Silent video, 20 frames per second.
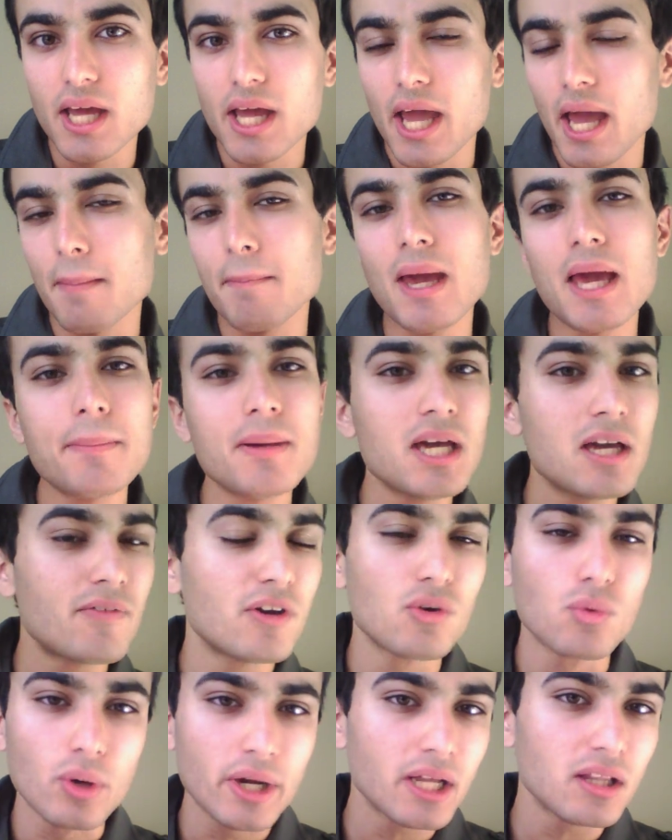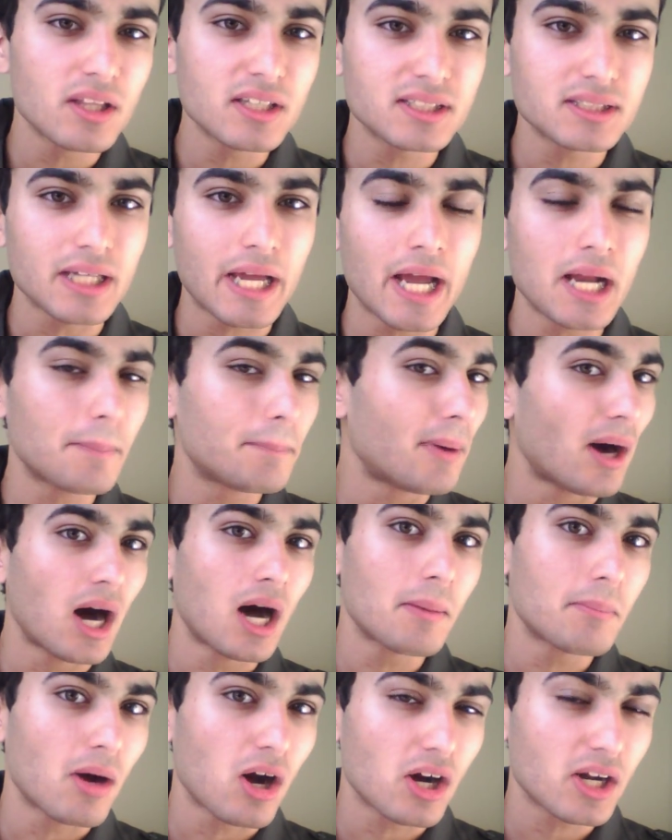And maybe even real estate,
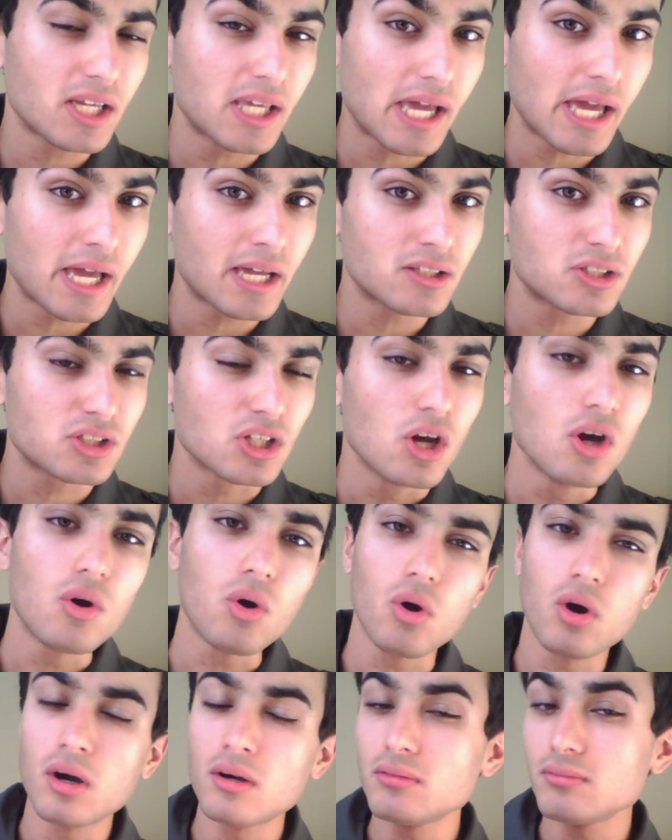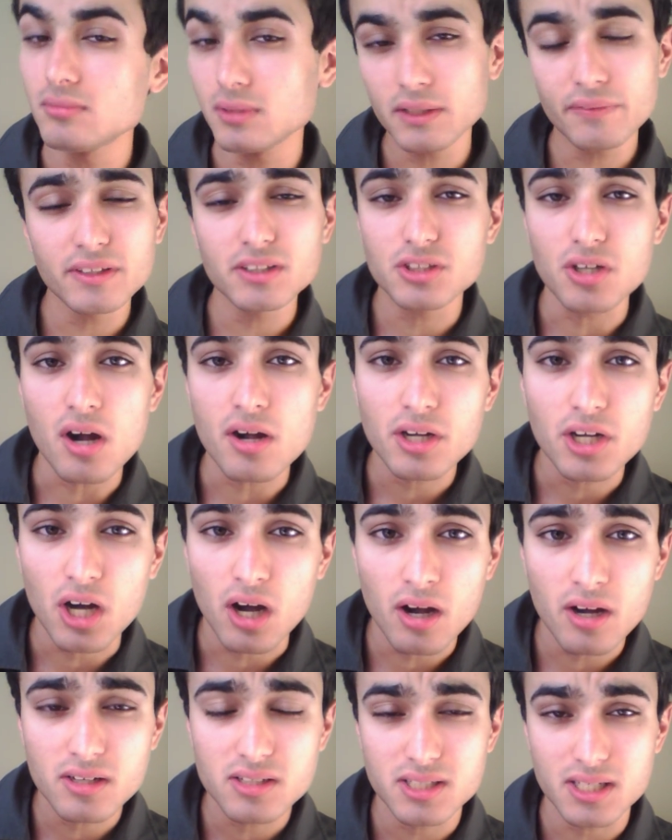bond markets, or even certain
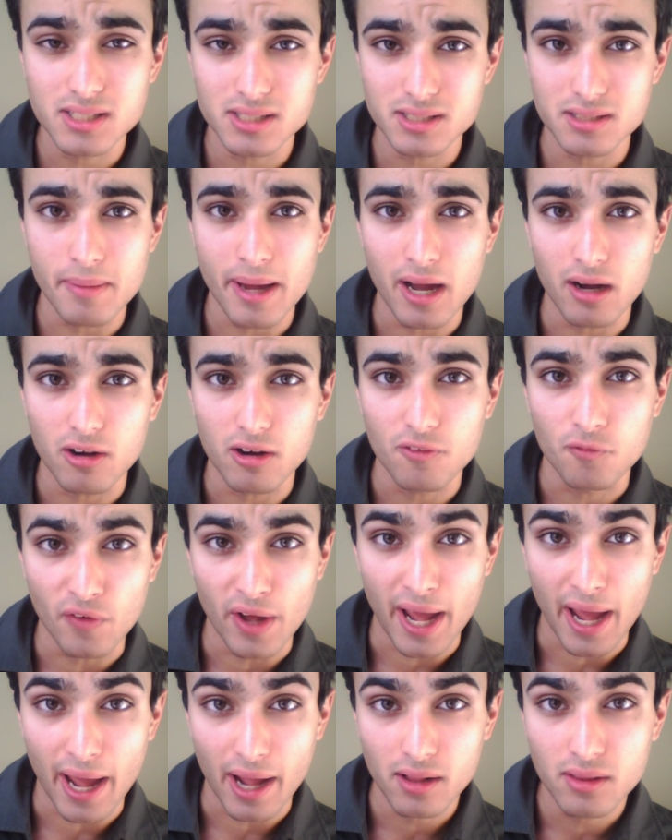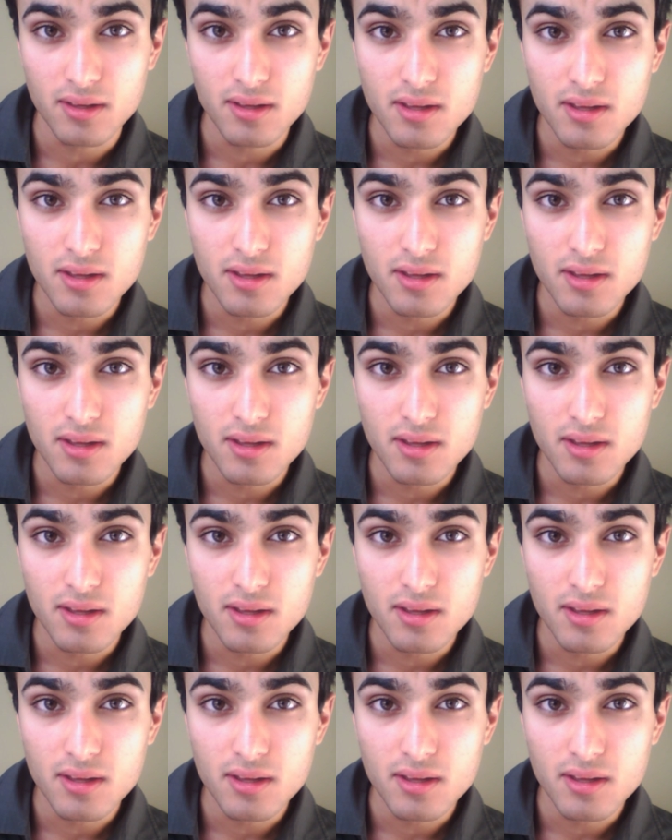currencies, as a matter of fact.